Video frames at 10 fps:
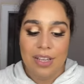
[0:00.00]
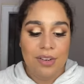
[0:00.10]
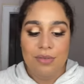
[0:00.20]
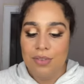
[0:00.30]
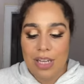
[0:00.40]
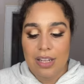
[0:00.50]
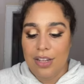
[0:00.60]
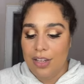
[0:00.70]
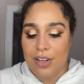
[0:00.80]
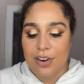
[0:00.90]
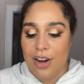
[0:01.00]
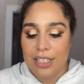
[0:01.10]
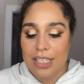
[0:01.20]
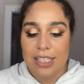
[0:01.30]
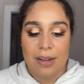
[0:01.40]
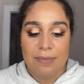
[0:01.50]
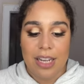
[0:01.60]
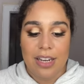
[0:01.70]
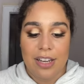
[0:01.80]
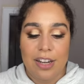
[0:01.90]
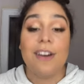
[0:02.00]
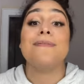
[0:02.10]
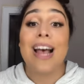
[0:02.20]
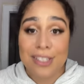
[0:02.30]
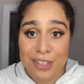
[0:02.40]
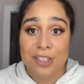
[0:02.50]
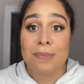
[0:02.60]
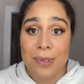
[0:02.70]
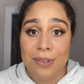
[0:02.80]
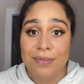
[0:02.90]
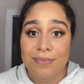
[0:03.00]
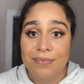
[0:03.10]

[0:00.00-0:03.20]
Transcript: You you're onto something. You're fashionable.